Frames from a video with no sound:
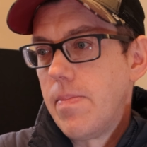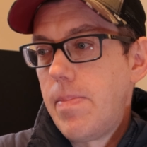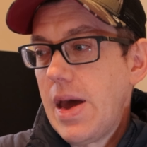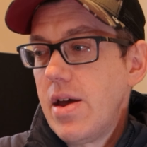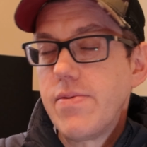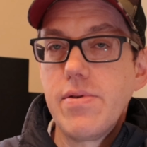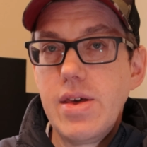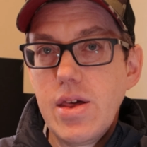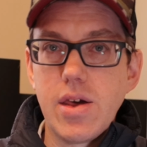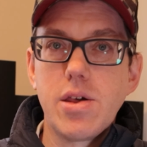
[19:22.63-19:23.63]
pay for
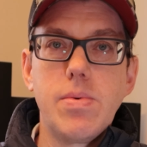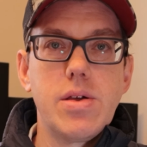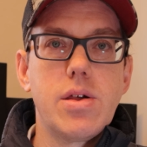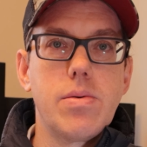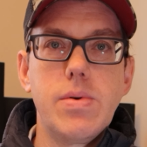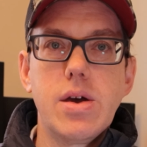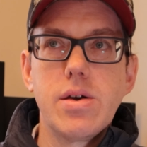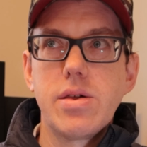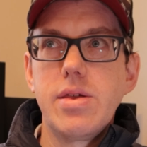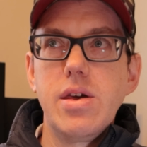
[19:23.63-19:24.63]
these expenses,
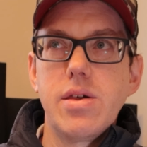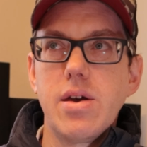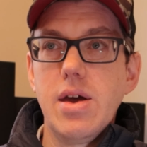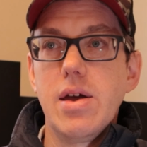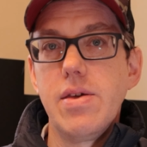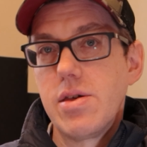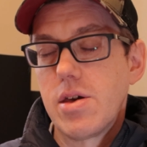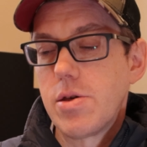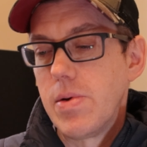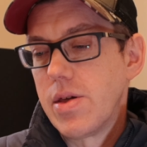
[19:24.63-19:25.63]
because these
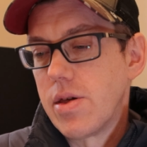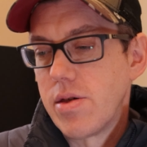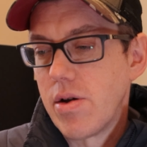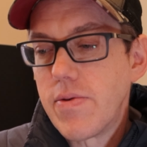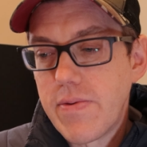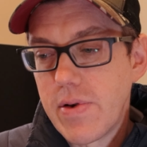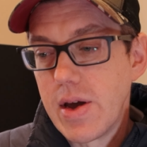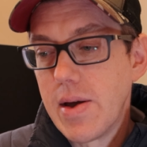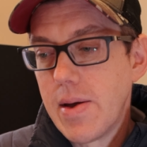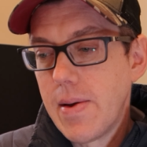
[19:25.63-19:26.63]
expenses aren't free.